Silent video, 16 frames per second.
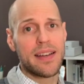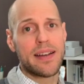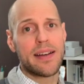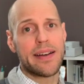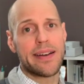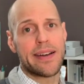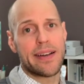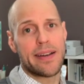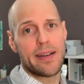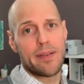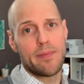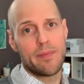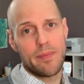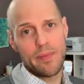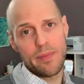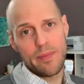
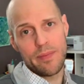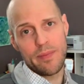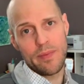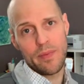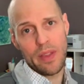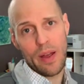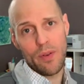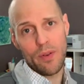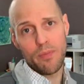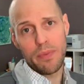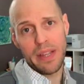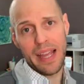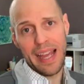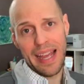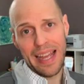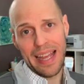That would
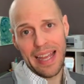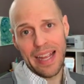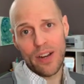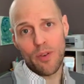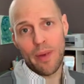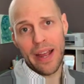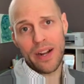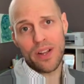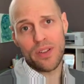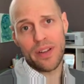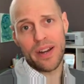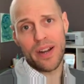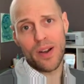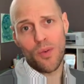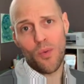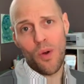be a grammatical
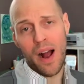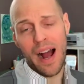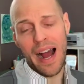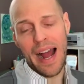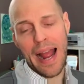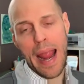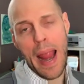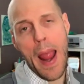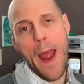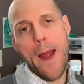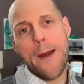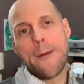error. Why?